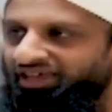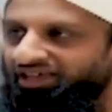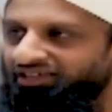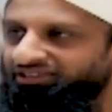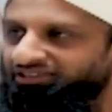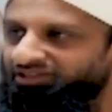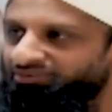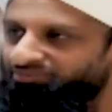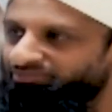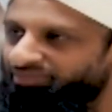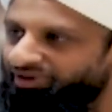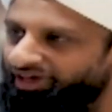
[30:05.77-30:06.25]

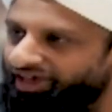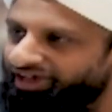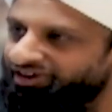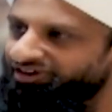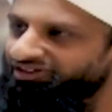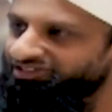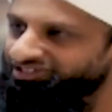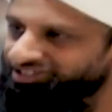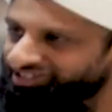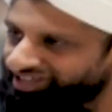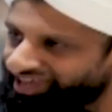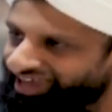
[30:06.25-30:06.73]
the
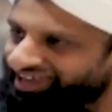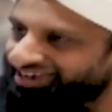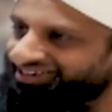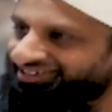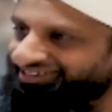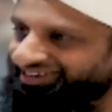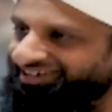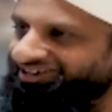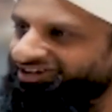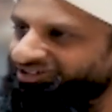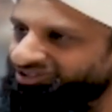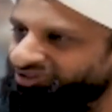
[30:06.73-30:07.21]
parent's head,
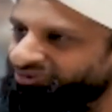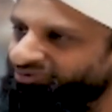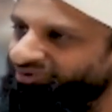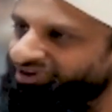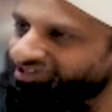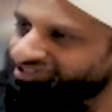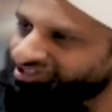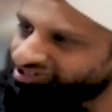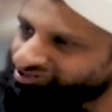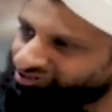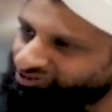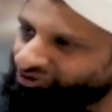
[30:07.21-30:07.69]
in other
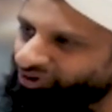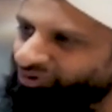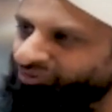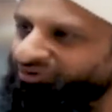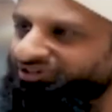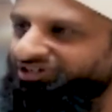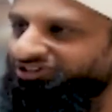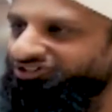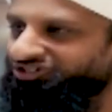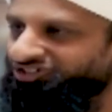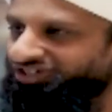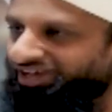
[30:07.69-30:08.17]
words, is
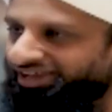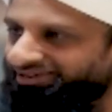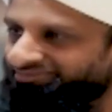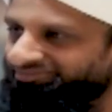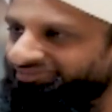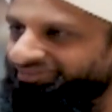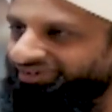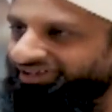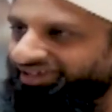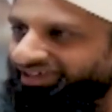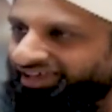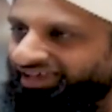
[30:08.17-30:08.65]
lowered in shame
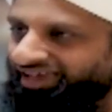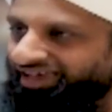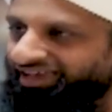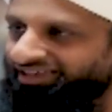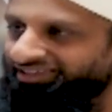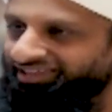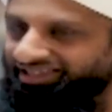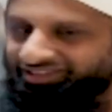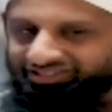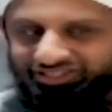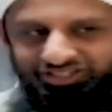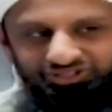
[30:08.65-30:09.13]
Allah.
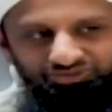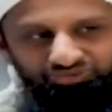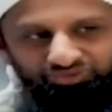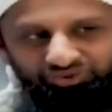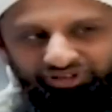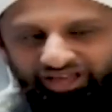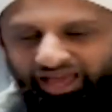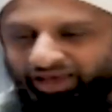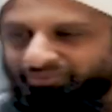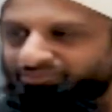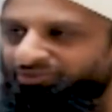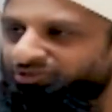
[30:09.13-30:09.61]
that this
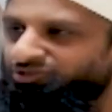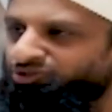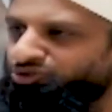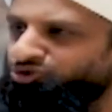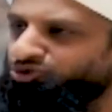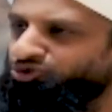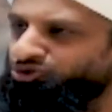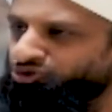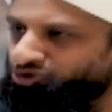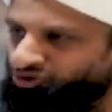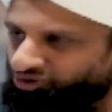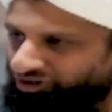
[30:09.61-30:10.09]
will happen due
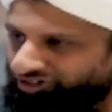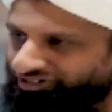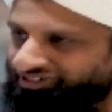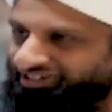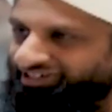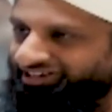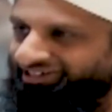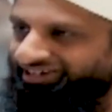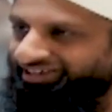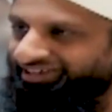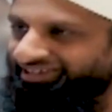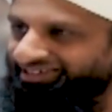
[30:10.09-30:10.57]
to drug
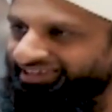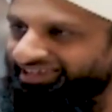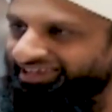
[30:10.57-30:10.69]
dealing.